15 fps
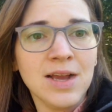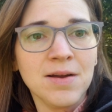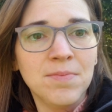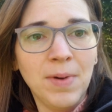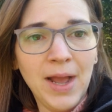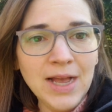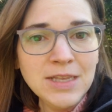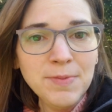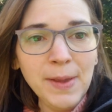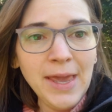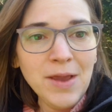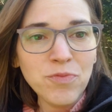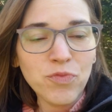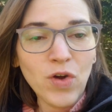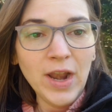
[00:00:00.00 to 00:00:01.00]
My husband
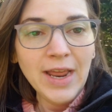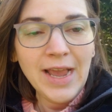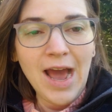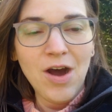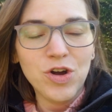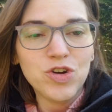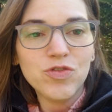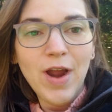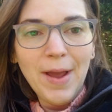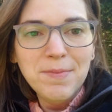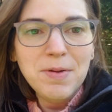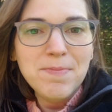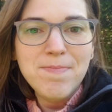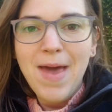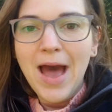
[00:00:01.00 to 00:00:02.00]
came running out, grabbed
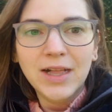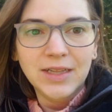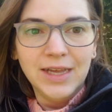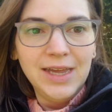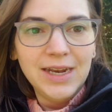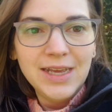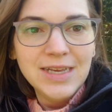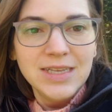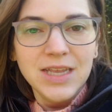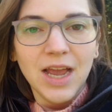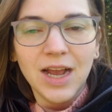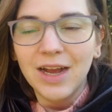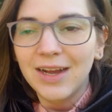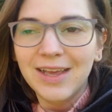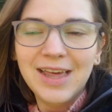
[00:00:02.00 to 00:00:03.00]
a mallet. He
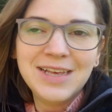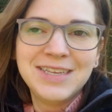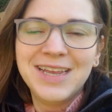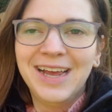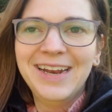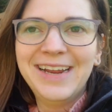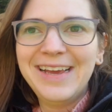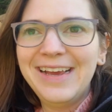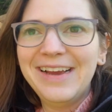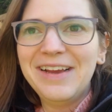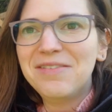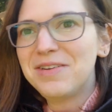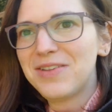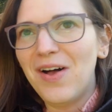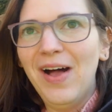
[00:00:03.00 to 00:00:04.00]
said
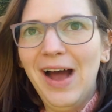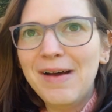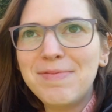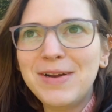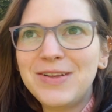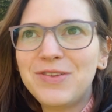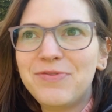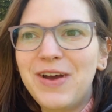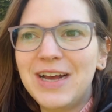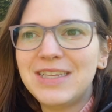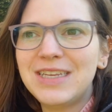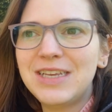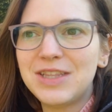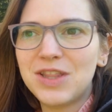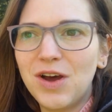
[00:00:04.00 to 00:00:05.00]
it was all happening so
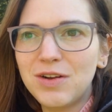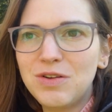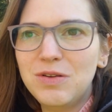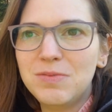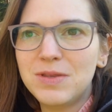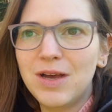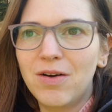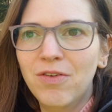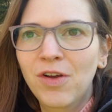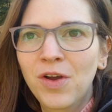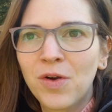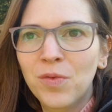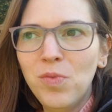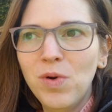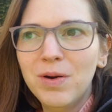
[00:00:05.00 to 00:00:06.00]
fast. He thought to himself,
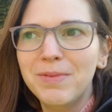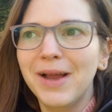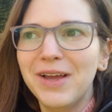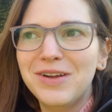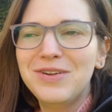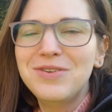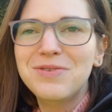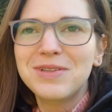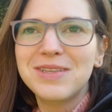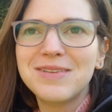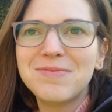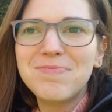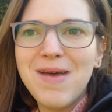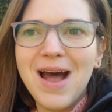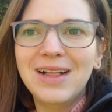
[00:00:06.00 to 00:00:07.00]
"What am I going to do with
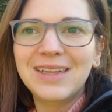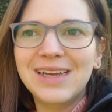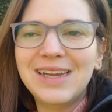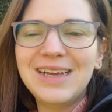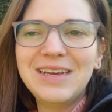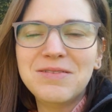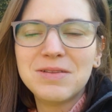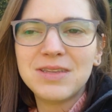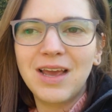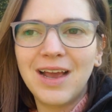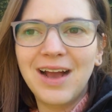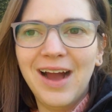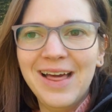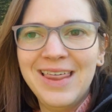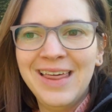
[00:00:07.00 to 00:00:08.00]
this mallet?" He was
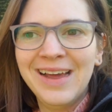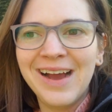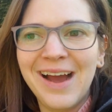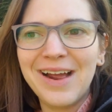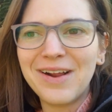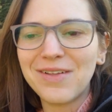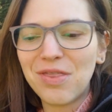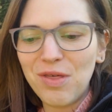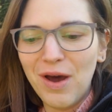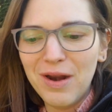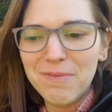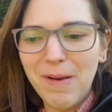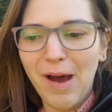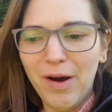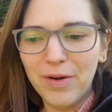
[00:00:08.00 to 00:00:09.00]
like, I thought
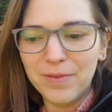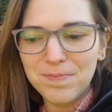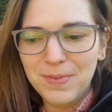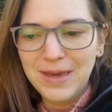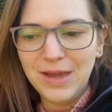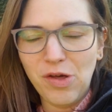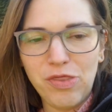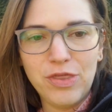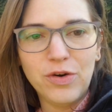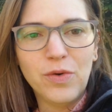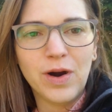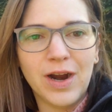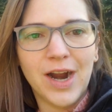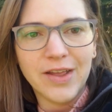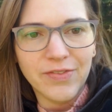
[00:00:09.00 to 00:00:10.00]
about being
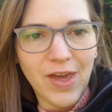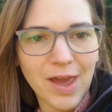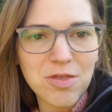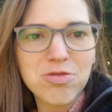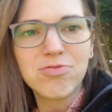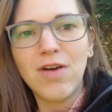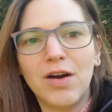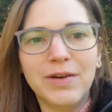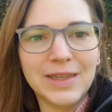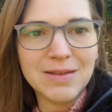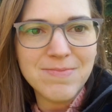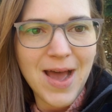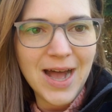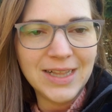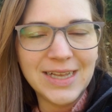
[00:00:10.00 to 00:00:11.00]
Thor and like throwing the
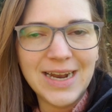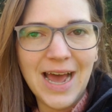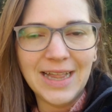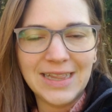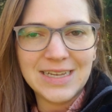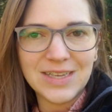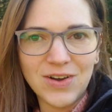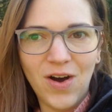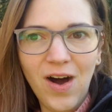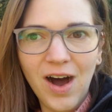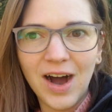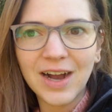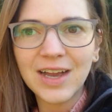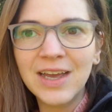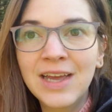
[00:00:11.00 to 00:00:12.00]
mallet at this
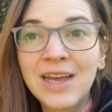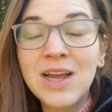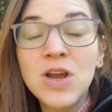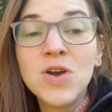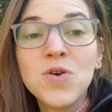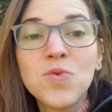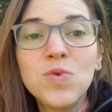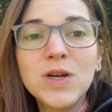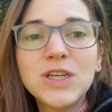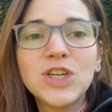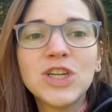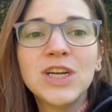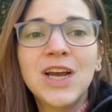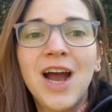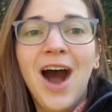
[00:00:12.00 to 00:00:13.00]
hawk,
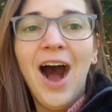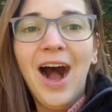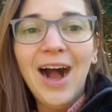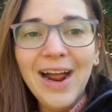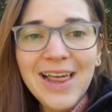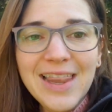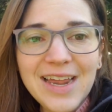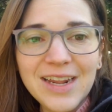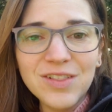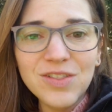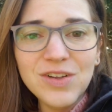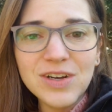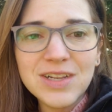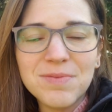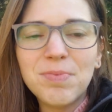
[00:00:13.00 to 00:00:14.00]
which I then
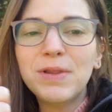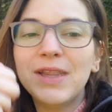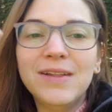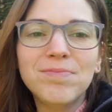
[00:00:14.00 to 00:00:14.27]
looked, but